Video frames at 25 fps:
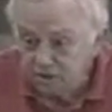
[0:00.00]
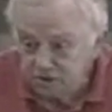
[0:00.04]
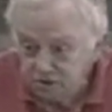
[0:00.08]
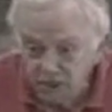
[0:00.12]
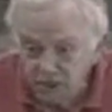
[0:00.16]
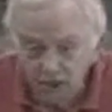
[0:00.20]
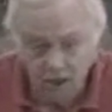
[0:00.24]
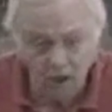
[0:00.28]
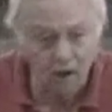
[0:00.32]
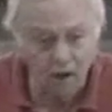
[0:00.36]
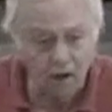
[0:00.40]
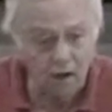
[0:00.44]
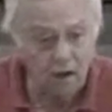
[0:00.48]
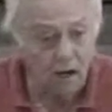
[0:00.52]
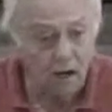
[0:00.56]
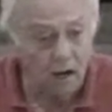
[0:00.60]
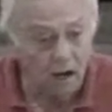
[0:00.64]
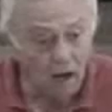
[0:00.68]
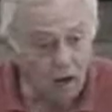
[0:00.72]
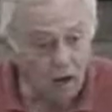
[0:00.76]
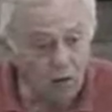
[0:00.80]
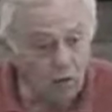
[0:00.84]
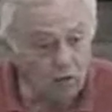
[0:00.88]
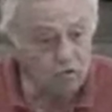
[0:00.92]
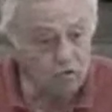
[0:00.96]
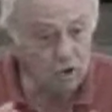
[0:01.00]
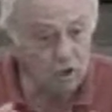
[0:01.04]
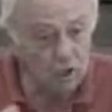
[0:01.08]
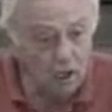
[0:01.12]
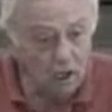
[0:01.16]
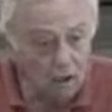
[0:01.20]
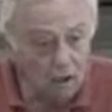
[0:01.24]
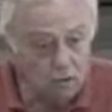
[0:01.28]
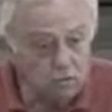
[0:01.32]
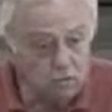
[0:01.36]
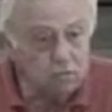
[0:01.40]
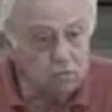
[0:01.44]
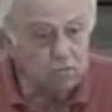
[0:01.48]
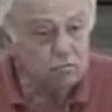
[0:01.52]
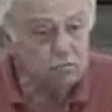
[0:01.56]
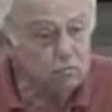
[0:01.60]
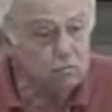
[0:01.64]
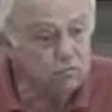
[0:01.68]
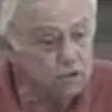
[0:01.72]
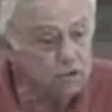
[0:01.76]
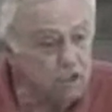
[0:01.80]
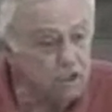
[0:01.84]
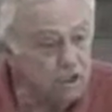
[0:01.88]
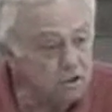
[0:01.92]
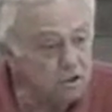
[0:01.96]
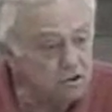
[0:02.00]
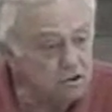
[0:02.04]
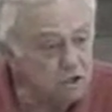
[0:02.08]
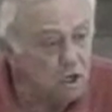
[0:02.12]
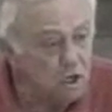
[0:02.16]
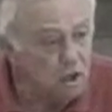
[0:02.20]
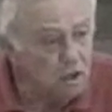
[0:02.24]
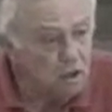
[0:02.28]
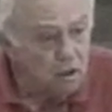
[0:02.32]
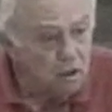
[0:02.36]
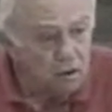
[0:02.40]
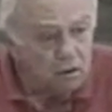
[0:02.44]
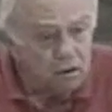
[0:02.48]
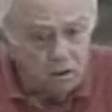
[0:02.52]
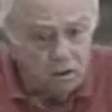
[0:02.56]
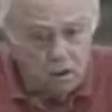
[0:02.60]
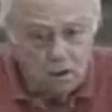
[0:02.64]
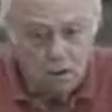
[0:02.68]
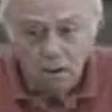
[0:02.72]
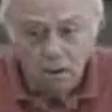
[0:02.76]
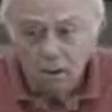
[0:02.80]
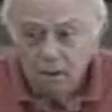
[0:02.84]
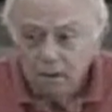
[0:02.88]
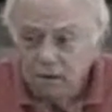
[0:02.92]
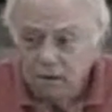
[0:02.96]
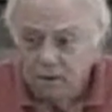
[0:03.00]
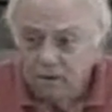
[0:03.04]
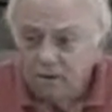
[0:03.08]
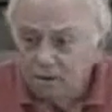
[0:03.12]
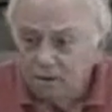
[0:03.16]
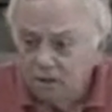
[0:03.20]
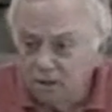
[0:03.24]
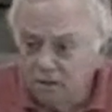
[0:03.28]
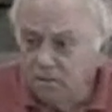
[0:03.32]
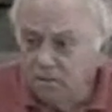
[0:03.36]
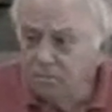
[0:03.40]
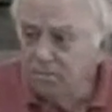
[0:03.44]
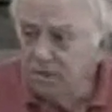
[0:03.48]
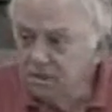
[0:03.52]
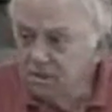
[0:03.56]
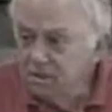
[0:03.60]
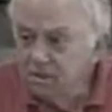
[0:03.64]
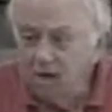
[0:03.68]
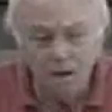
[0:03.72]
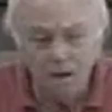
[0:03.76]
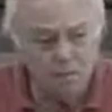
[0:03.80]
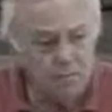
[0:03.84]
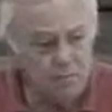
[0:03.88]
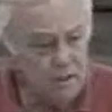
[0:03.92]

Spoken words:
chair, I was allowed to teach. In the meantime,